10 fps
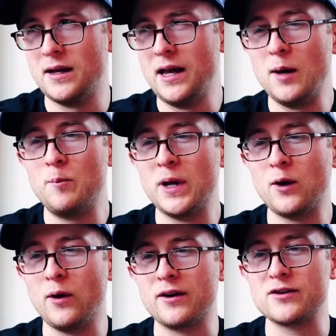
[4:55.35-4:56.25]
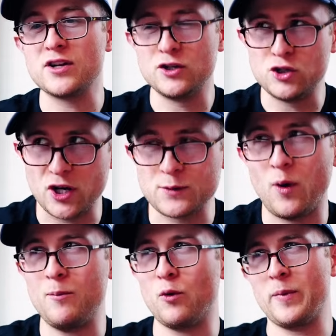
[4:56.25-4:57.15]
Mm-hmm. Bitcoiners just
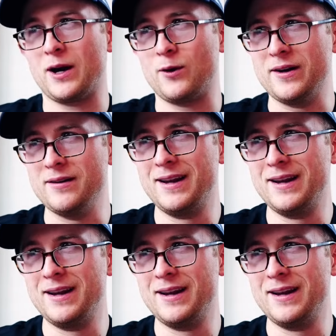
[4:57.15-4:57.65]
want more Bitcoin.